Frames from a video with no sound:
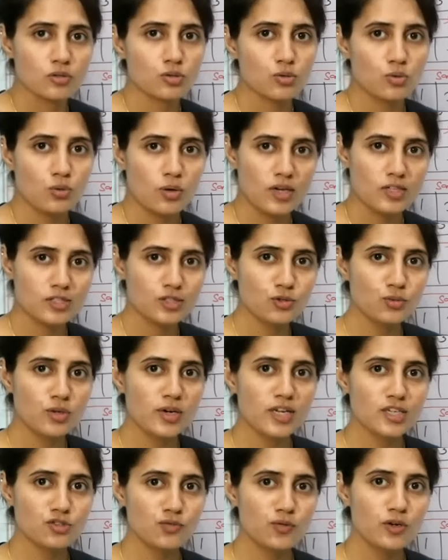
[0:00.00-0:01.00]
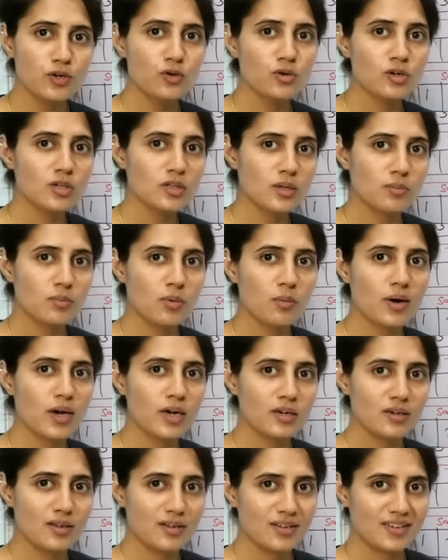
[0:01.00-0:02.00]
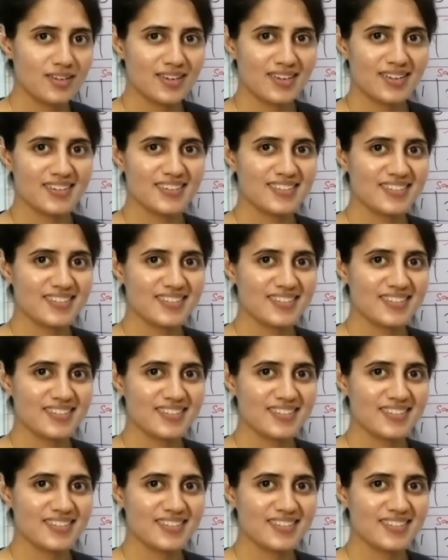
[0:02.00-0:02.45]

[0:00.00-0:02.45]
So I'll see you in the next video. Till then, bye bye, take care.